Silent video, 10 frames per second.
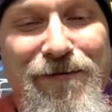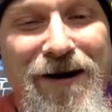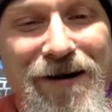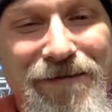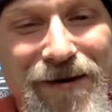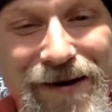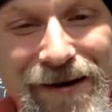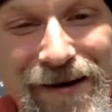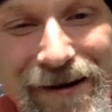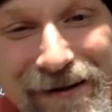amount of money.
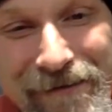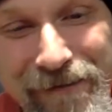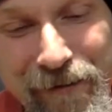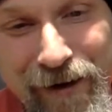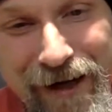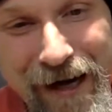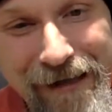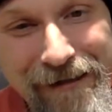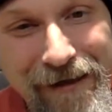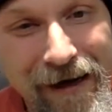We
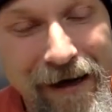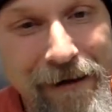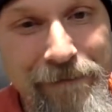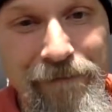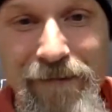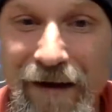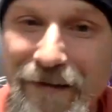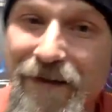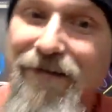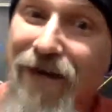got
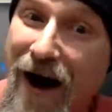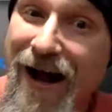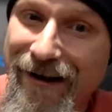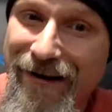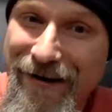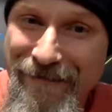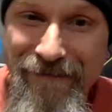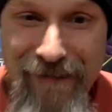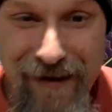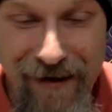finally,
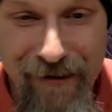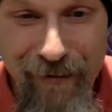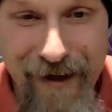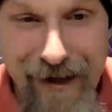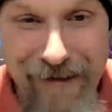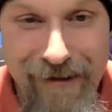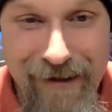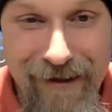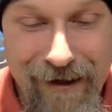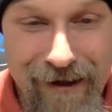we got
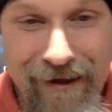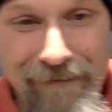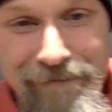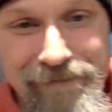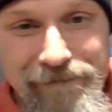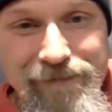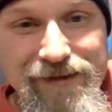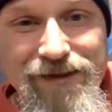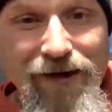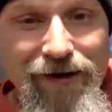the
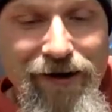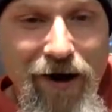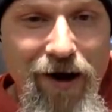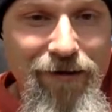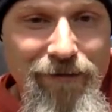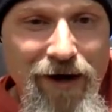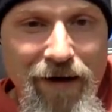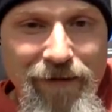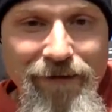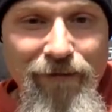steering column
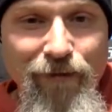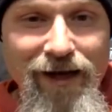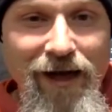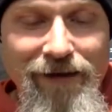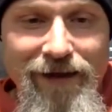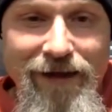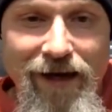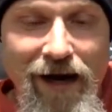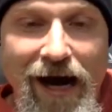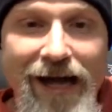coming. We got the
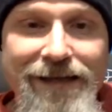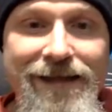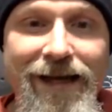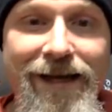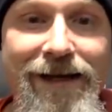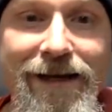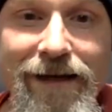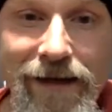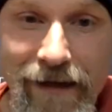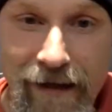I Did It
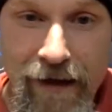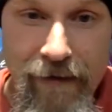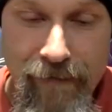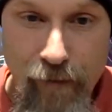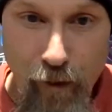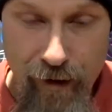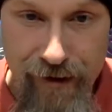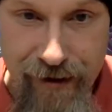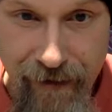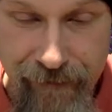floor
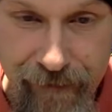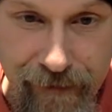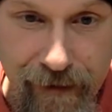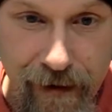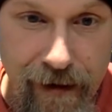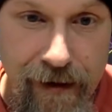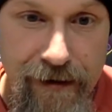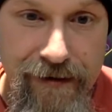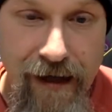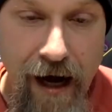shift
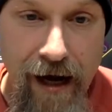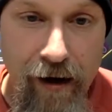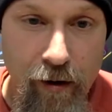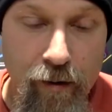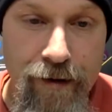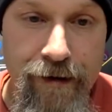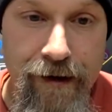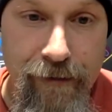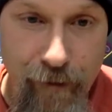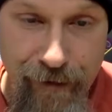style with
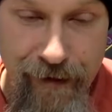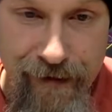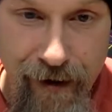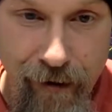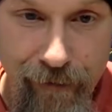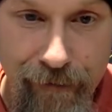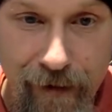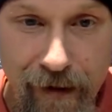the tilt.